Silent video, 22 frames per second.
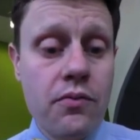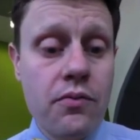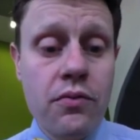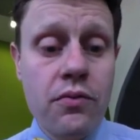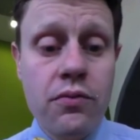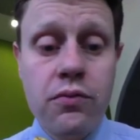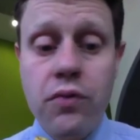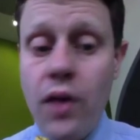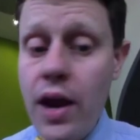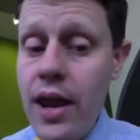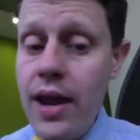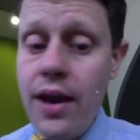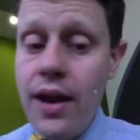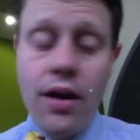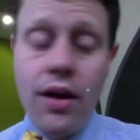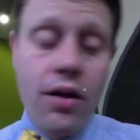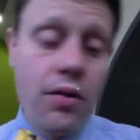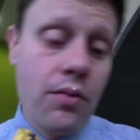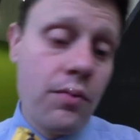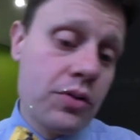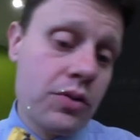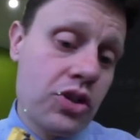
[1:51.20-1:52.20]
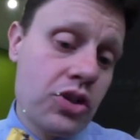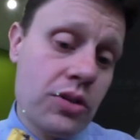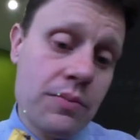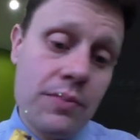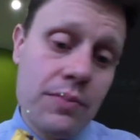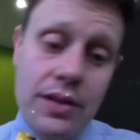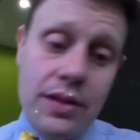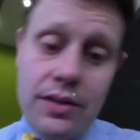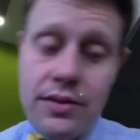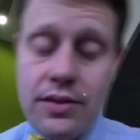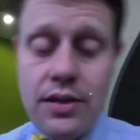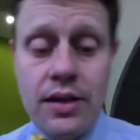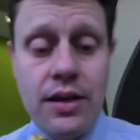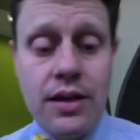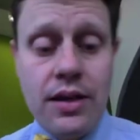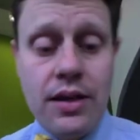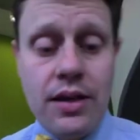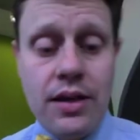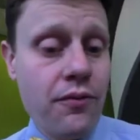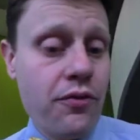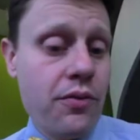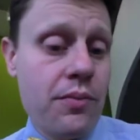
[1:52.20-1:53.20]
rare, which can be
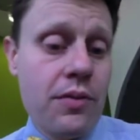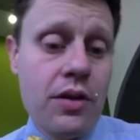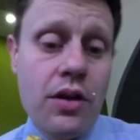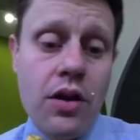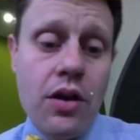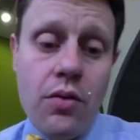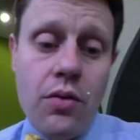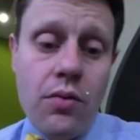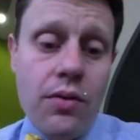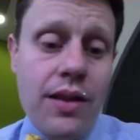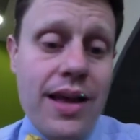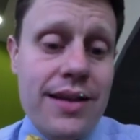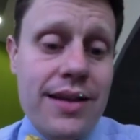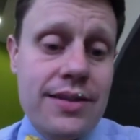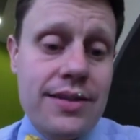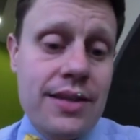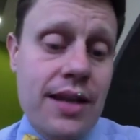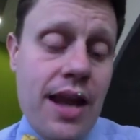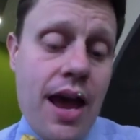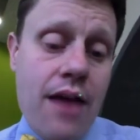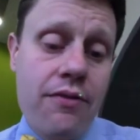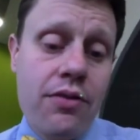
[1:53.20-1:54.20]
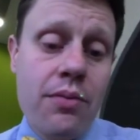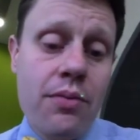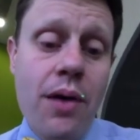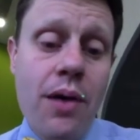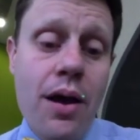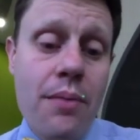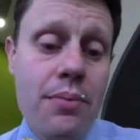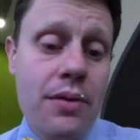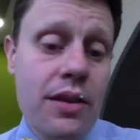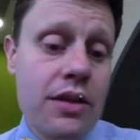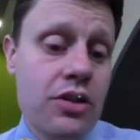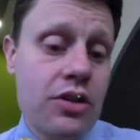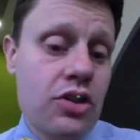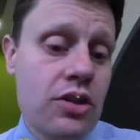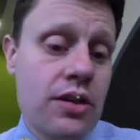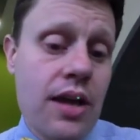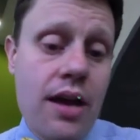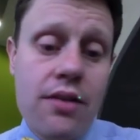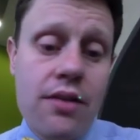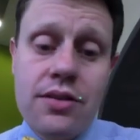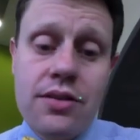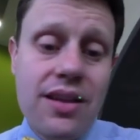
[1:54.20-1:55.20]
anything from, you know, less than half the population
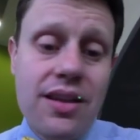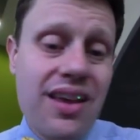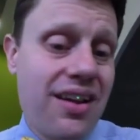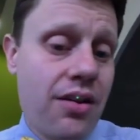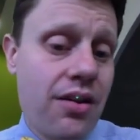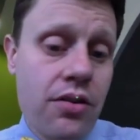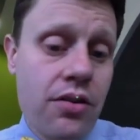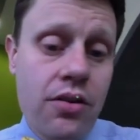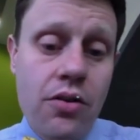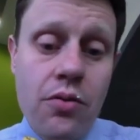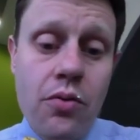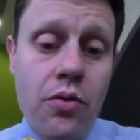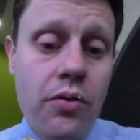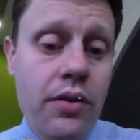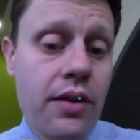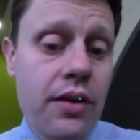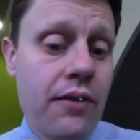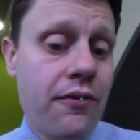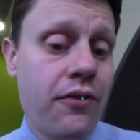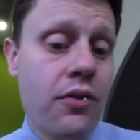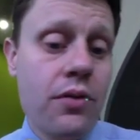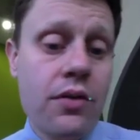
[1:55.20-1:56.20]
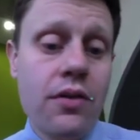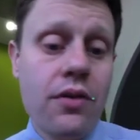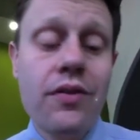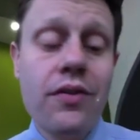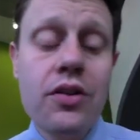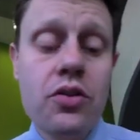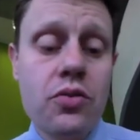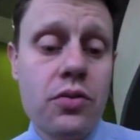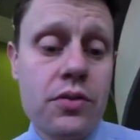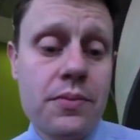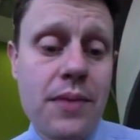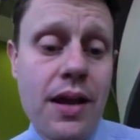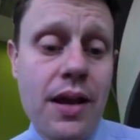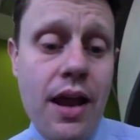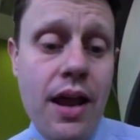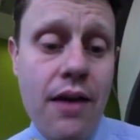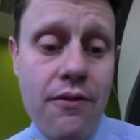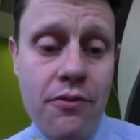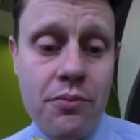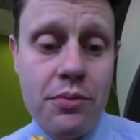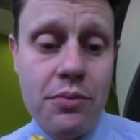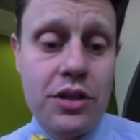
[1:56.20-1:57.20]
down to like, you know, only a few individuals might
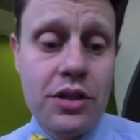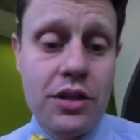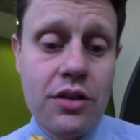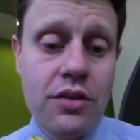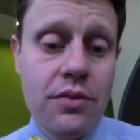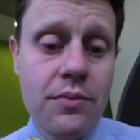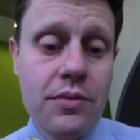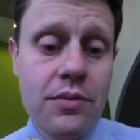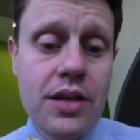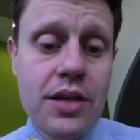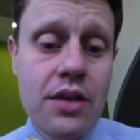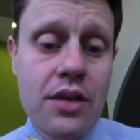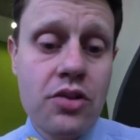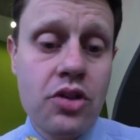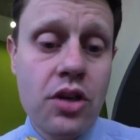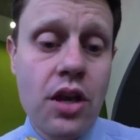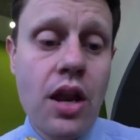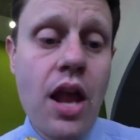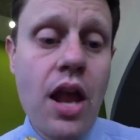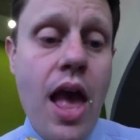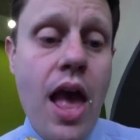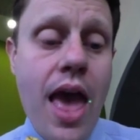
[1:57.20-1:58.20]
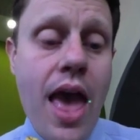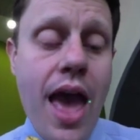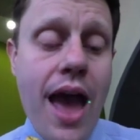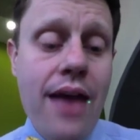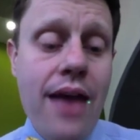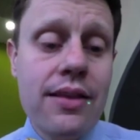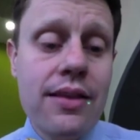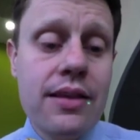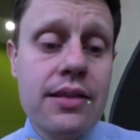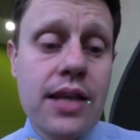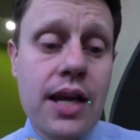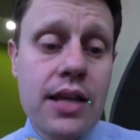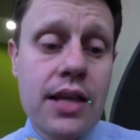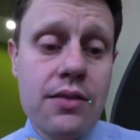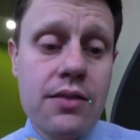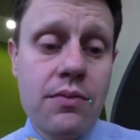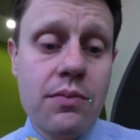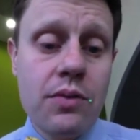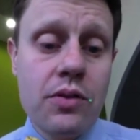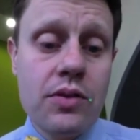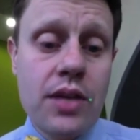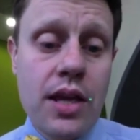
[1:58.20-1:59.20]
have a particular mutation. And these kinds
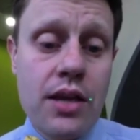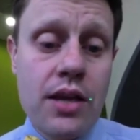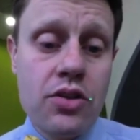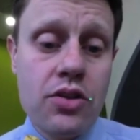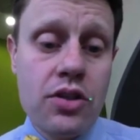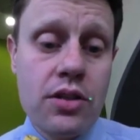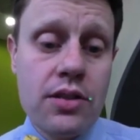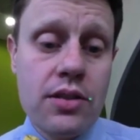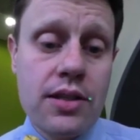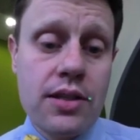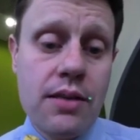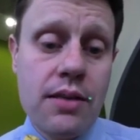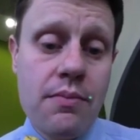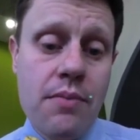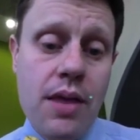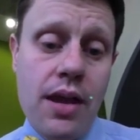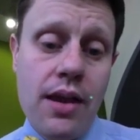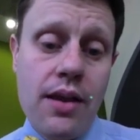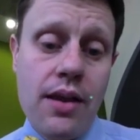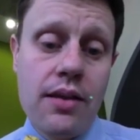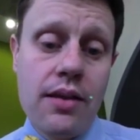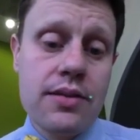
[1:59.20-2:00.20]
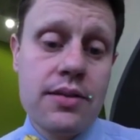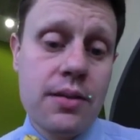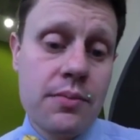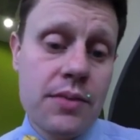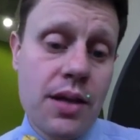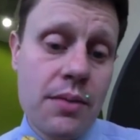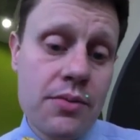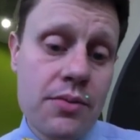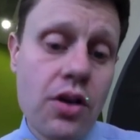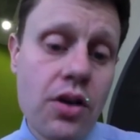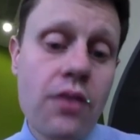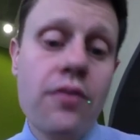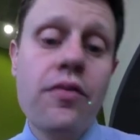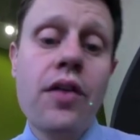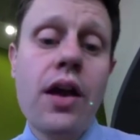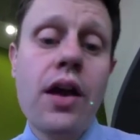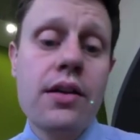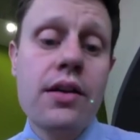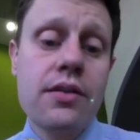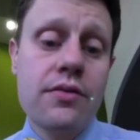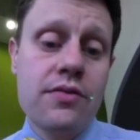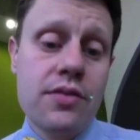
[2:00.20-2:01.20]
of mutations can make sometimes
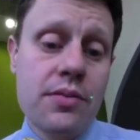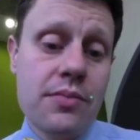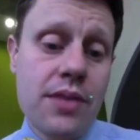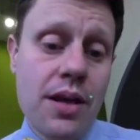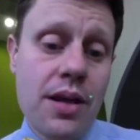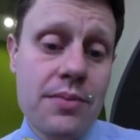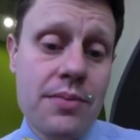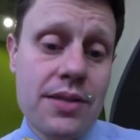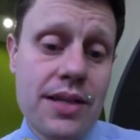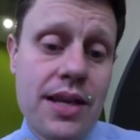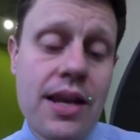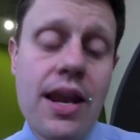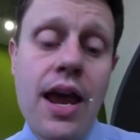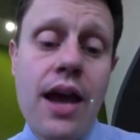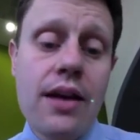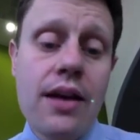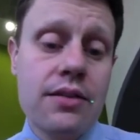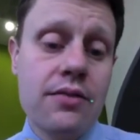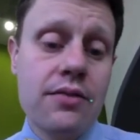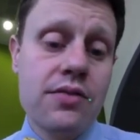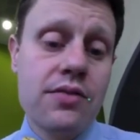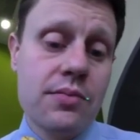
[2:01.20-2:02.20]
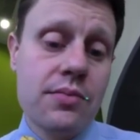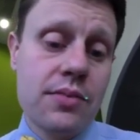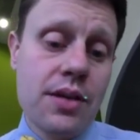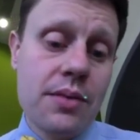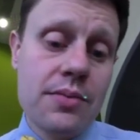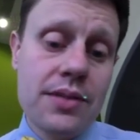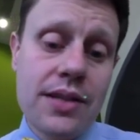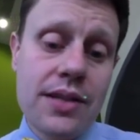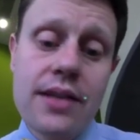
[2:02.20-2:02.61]
overactive, sometimes inactive, sometimes